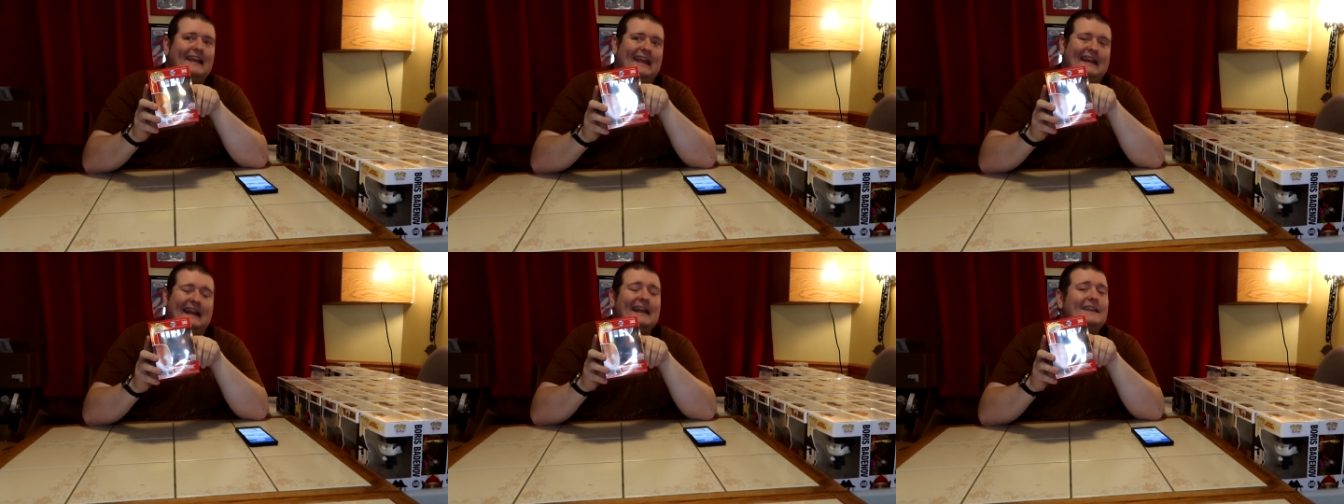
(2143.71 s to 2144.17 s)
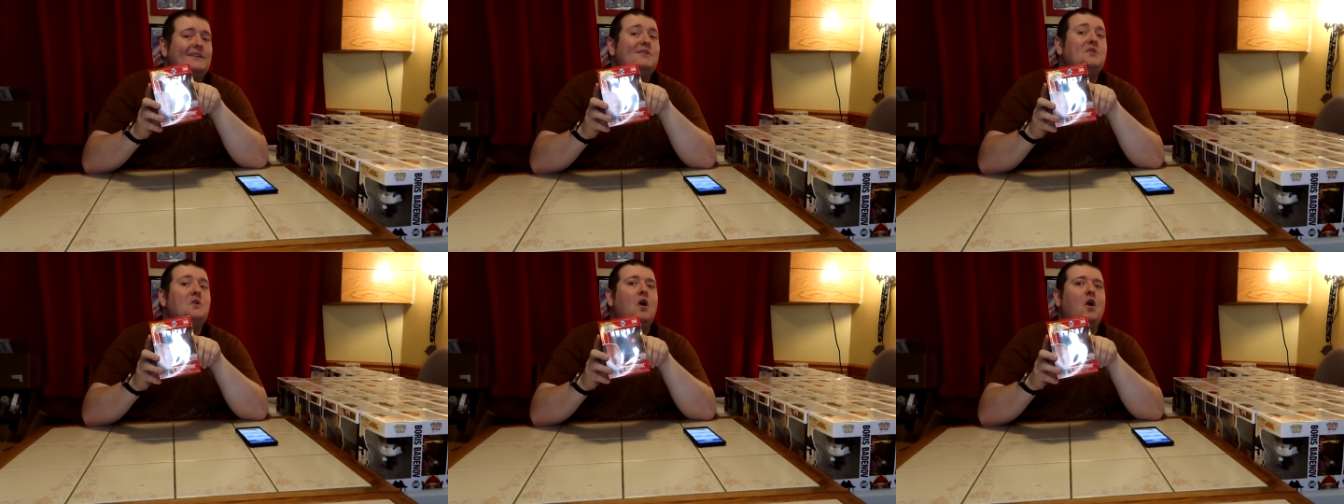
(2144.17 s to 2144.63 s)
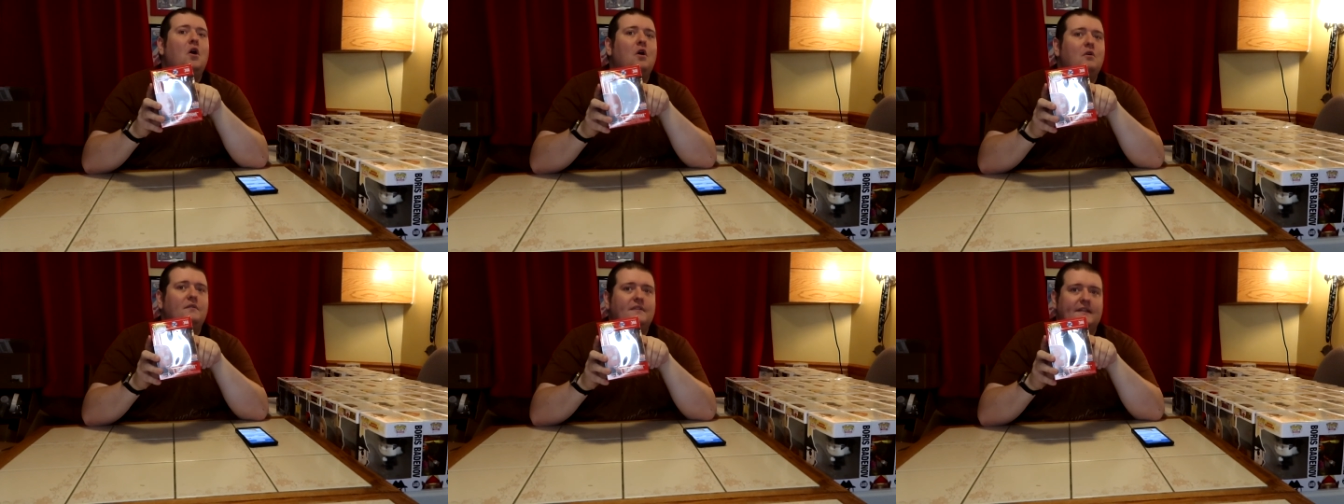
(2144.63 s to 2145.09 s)
and I
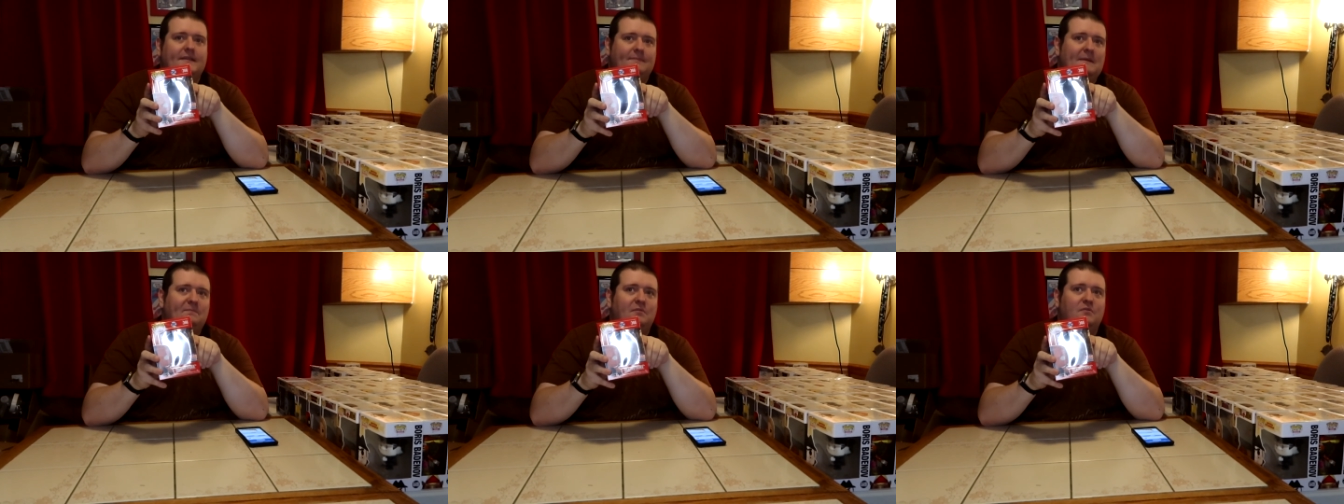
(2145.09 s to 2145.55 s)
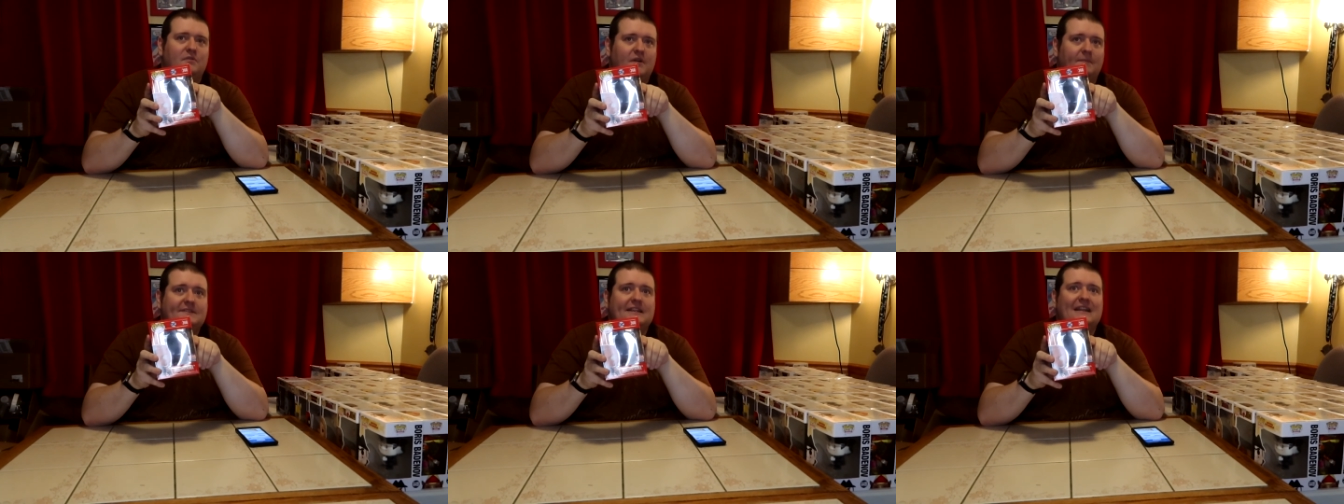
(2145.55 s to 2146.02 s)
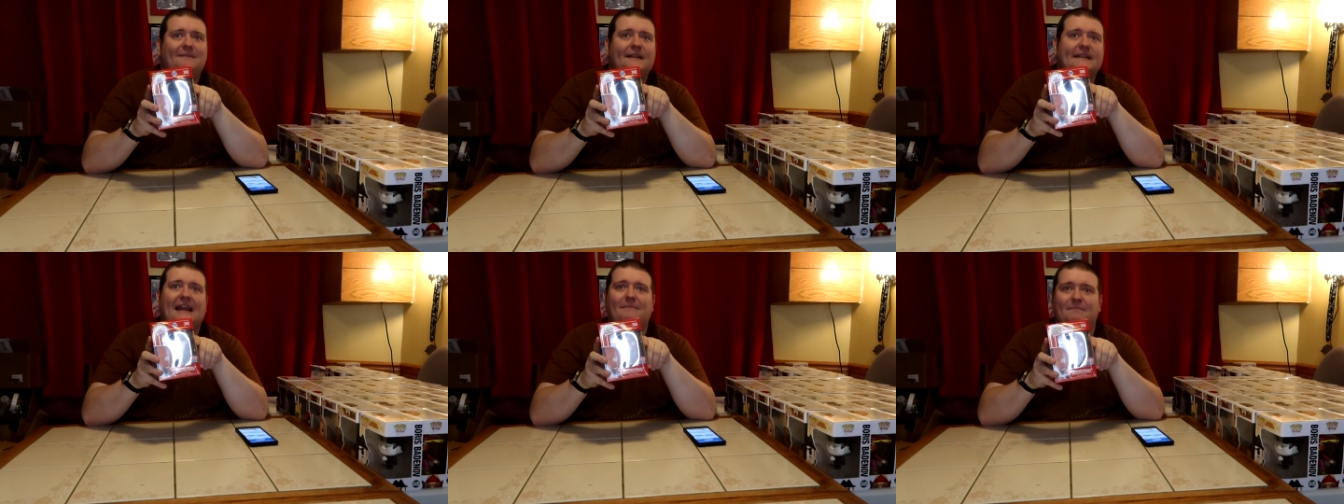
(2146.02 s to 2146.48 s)
know that people were upset
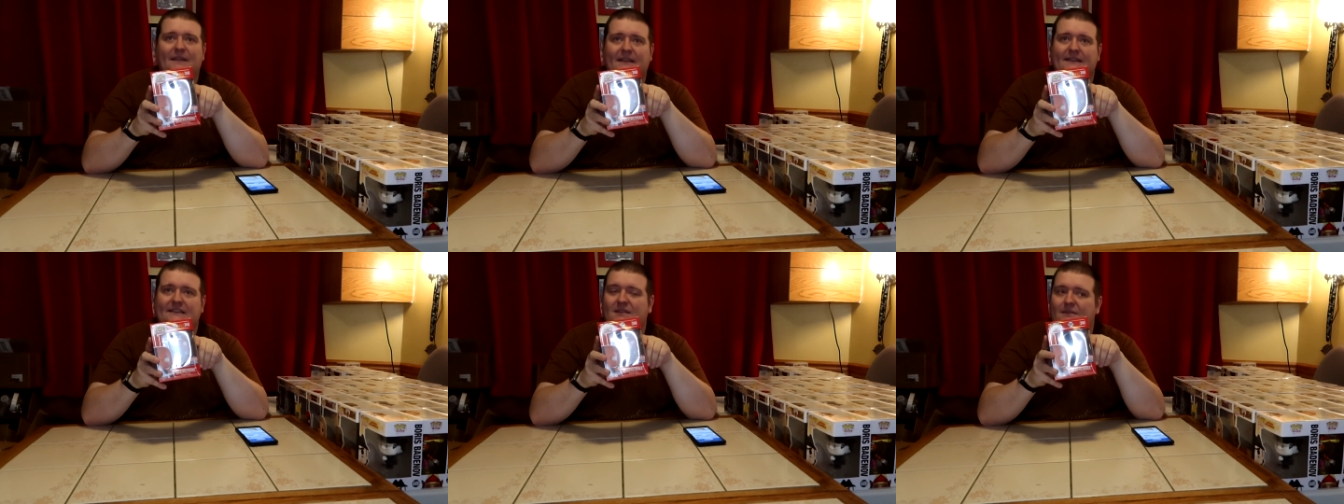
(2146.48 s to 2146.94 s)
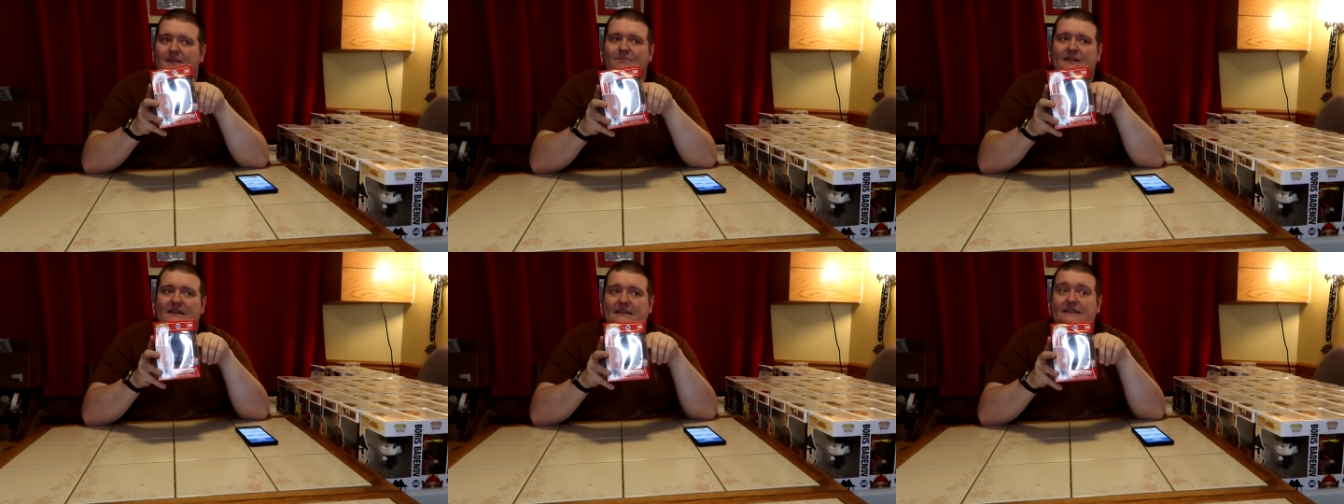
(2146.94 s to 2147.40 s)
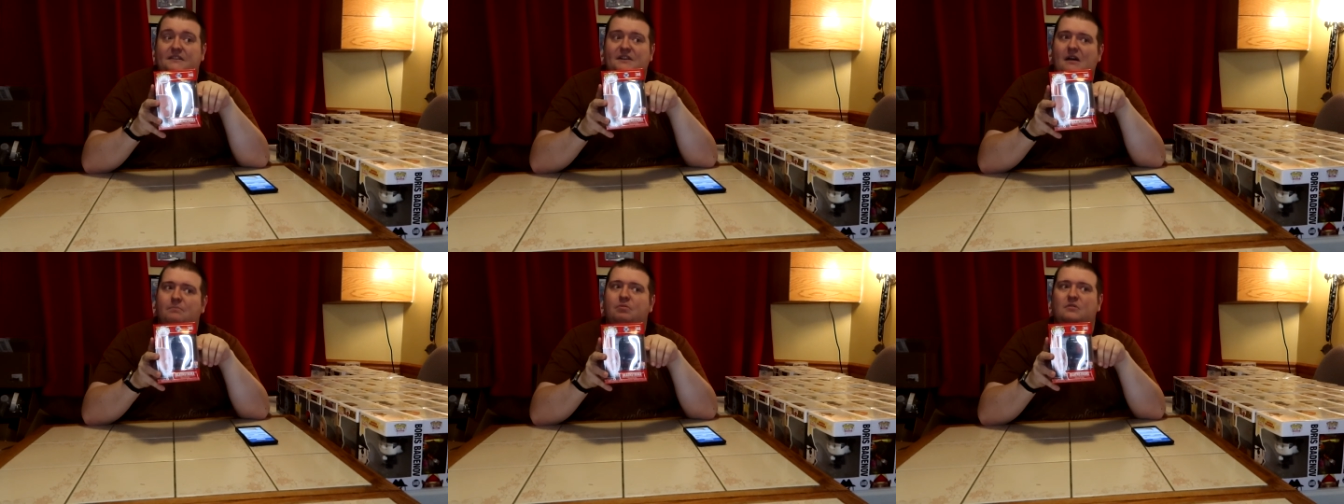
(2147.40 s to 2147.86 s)
about that because some of the places they're
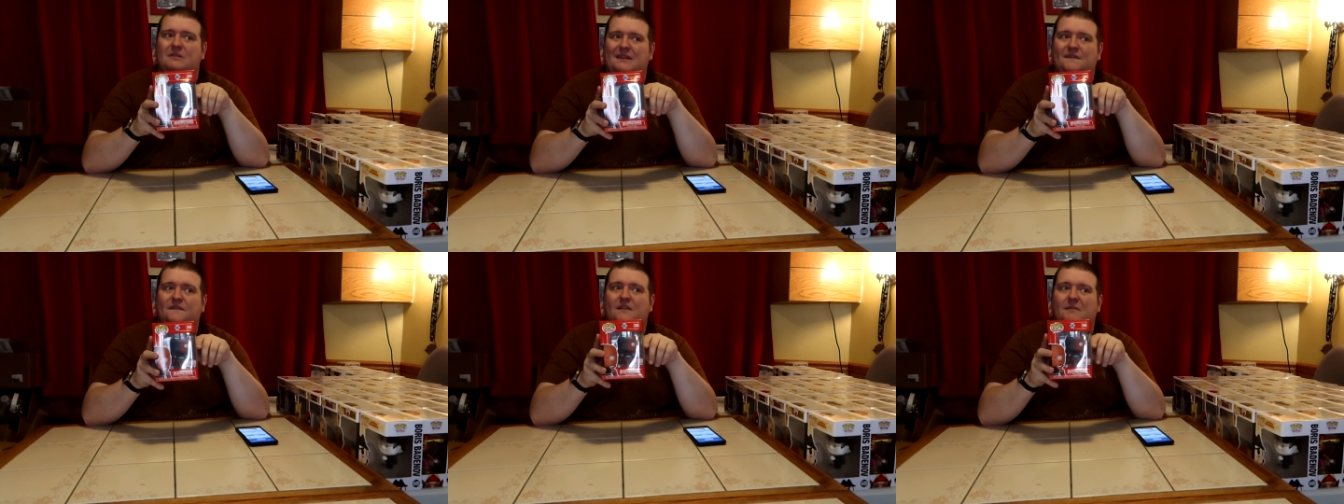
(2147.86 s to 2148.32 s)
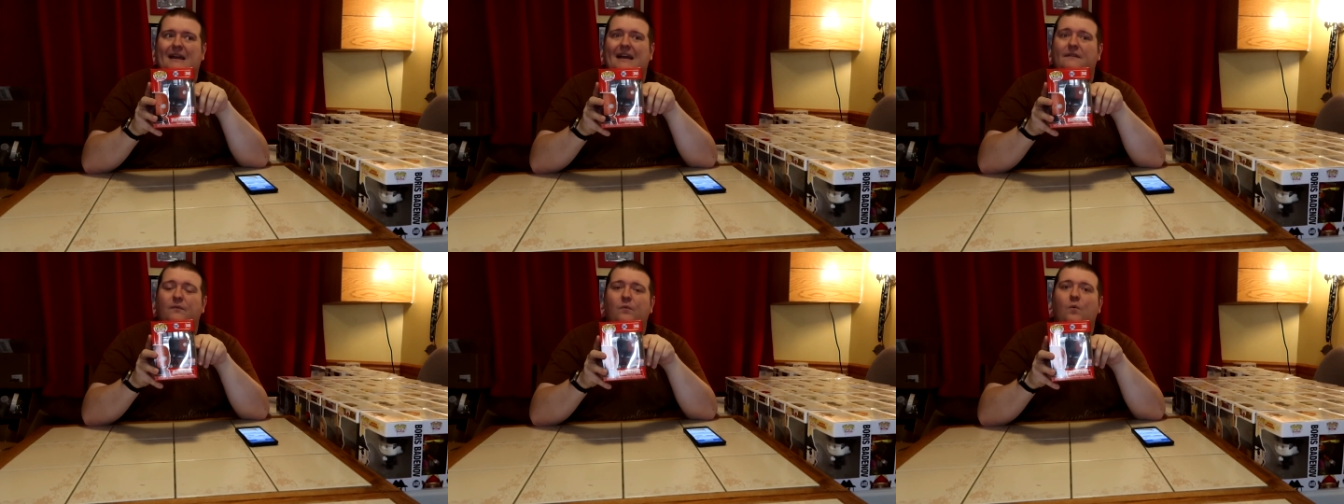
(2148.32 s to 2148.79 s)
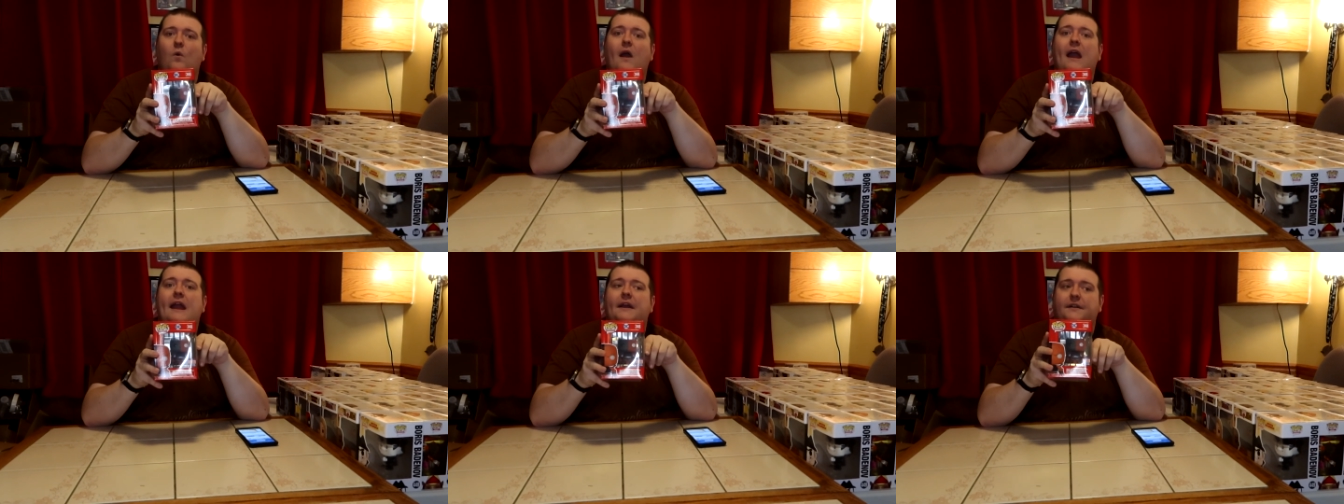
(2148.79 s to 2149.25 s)
now pulling from have
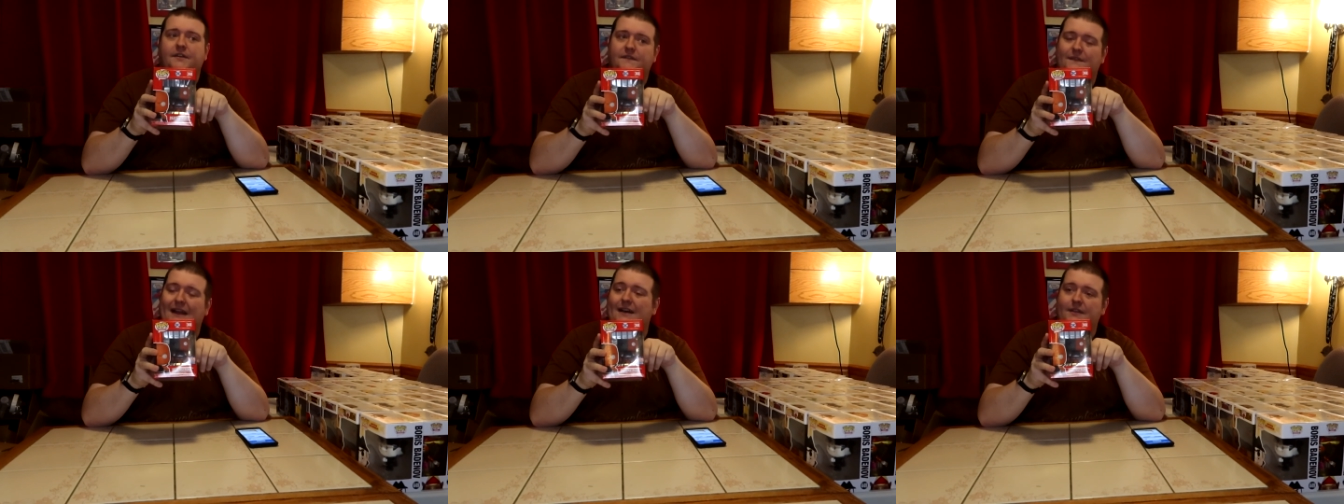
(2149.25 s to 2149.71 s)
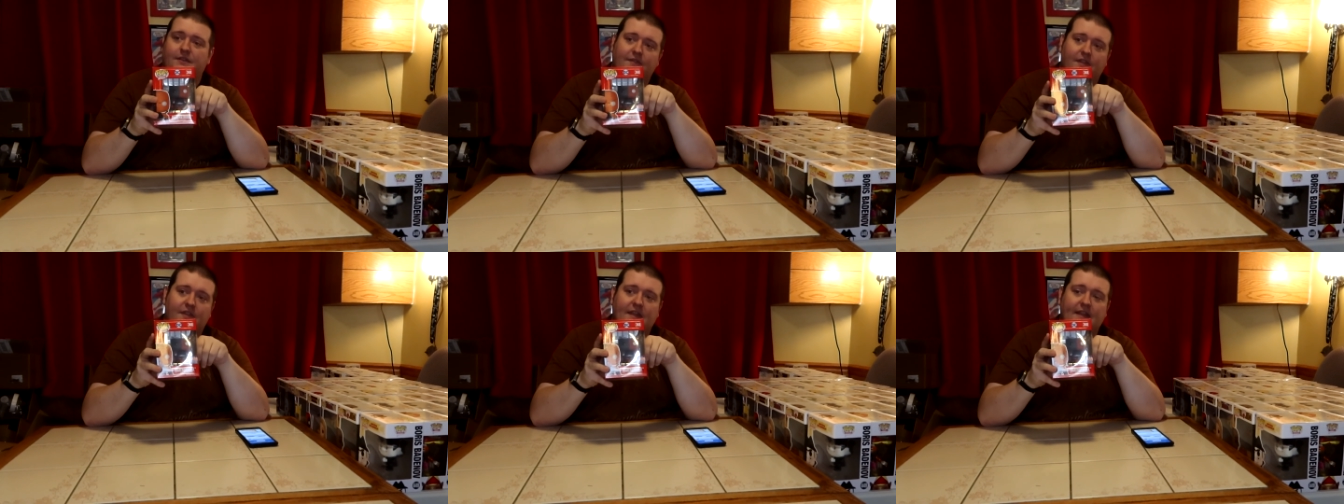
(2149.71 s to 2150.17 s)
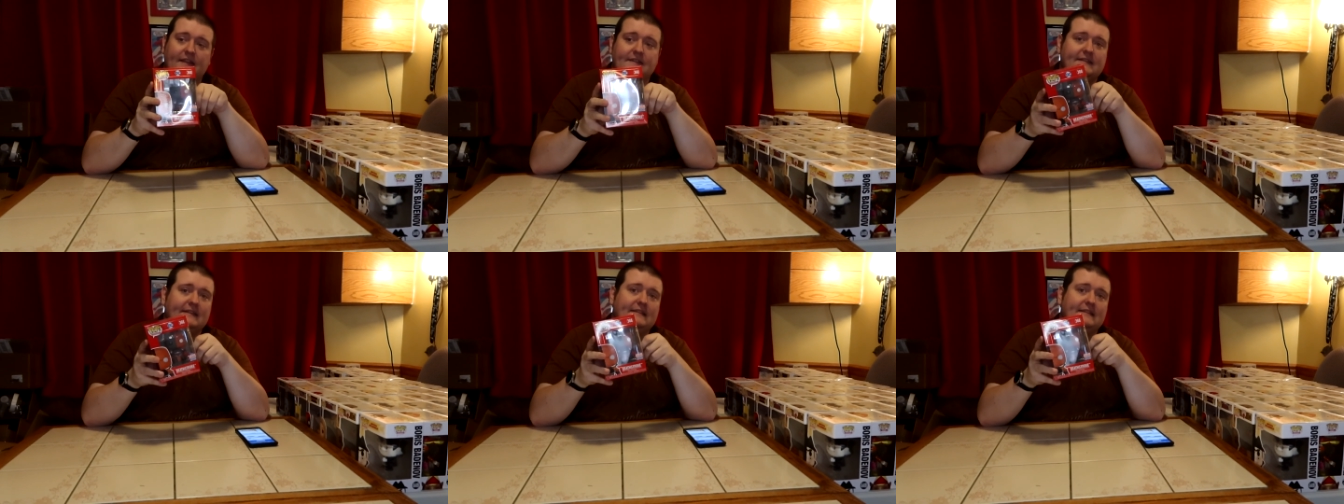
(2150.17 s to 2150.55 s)
way undervalued things,